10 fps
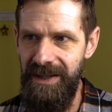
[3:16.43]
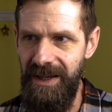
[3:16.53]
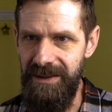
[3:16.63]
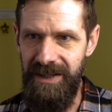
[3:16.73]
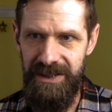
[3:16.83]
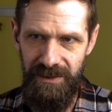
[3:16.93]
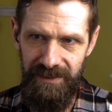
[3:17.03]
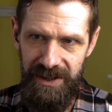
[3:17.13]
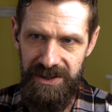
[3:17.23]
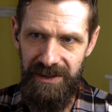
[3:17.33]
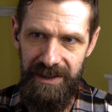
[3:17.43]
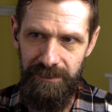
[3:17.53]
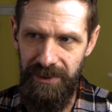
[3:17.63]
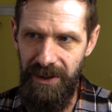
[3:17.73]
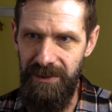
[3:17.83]
and things would eventually
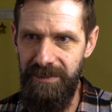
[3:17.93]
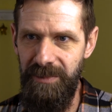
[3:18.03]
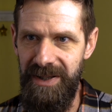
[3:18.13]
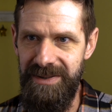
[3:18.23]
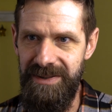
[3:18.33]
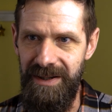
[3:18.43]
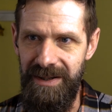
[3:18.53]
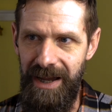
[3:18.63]
implode but uh,